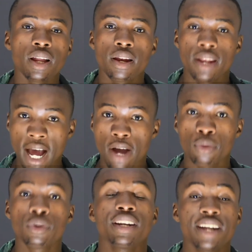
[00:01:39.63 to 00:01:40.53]
Now
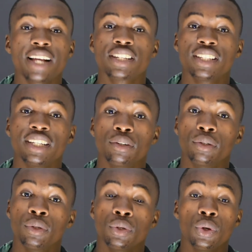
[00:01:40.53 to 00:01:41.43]
next thing,
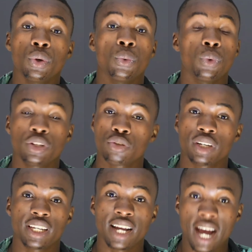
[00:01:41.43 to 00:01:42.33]
we're
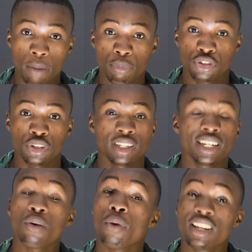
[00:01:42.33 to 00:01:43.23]
talking aperture.
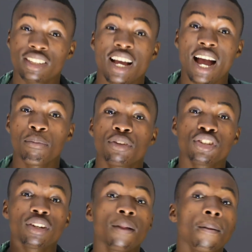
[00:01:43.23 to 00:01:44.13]
Now what is aperture?